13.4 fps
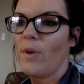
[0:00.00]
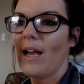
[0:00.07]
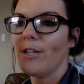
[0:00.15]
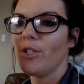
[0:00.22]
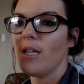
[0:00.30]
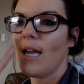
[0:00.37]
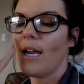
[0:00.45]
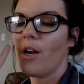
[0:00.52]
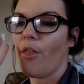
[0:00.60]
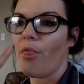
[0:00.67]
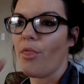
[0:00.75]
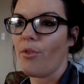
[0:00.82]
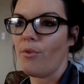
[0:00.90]
Well, actually, kind of
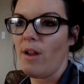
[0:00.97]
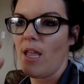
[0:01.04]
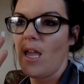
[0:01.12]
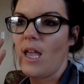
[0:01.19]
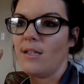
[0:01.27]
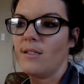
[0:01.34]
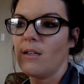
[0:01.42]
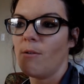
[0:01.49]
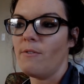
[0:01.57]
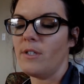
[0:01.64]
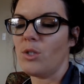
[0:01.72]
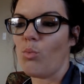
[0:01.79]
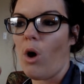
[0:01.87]
three, and some
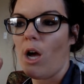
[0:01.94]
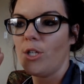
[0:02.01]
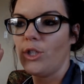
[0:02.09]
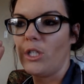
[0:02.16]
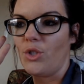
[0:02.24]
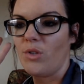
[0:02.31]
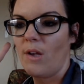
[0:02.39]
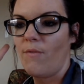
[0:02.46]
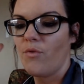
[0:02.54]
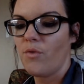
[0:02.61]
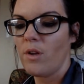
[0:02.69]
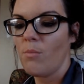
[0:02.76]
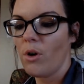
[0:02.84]
of it's washi. So I have
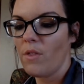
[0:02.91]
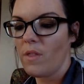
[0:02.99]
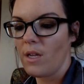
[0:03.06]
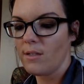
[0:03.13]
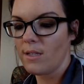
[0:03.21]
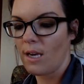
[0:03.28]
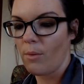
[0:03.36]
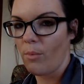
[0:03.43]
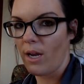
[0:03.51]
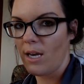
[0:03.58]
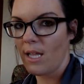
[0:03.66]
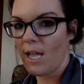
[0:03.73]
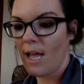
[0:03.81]
three more things that I'm
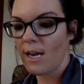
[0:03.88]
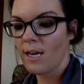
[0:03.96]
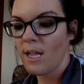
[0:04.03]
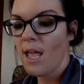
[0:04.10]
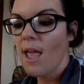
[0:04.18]
waiting on.